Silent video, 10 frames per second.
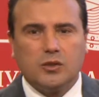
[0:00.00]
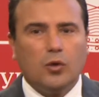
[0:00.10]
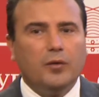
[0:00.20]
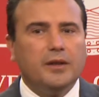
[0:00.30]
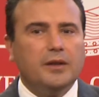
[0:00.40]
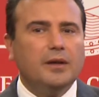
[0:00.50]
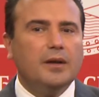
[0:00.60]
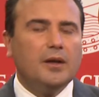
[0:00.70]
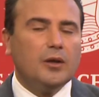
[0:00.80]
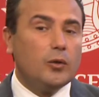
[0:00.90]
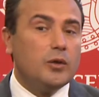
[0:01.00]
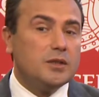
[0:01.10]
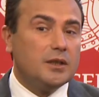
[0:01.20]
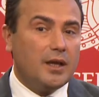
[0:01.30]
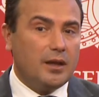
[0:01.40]
both if we
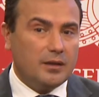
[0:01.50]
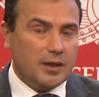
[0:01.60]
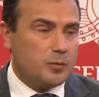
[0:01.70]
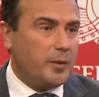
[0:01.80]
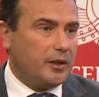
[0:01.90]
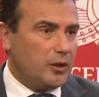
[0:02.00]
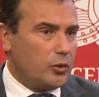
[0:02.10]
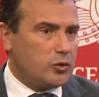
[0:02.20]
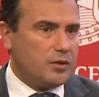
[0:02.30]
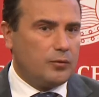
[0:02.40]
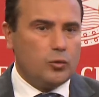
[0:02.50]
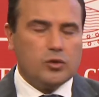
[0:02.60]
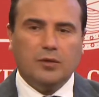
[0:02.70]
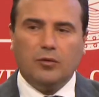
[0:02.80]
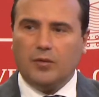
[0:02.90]
have the Energy
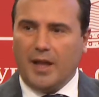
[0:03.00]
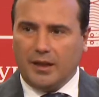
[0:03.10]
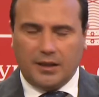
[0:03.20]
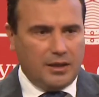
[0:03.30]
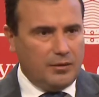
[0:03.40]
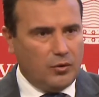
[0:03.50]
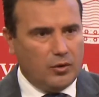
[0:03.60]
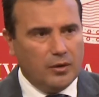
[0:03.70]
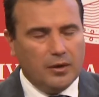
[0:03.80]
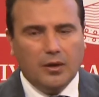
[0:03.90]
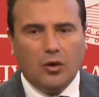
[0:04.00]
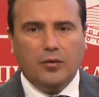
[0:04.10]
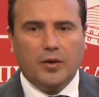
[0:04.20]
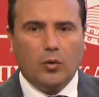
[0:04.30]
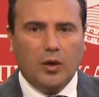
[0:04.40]
Regulatory Commission and all the
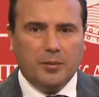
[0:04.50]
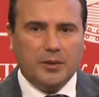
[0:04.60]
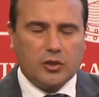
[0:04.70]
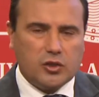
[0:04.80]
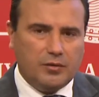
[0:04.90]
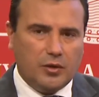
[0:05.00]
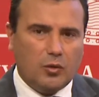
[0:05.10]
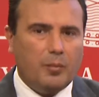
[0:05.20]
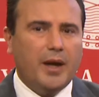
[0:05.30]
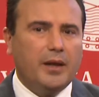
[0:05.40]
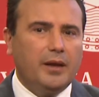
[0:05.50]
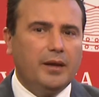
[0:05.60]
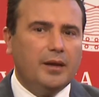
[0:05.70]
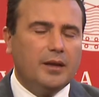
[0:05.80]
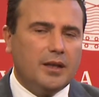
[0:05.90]
experts in the
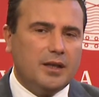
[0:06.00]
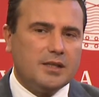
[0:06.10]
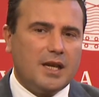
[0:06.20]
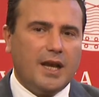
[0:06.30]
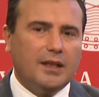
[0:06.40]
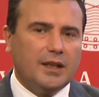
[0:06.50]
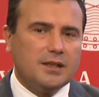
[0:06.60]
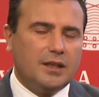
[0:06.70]
government and in the big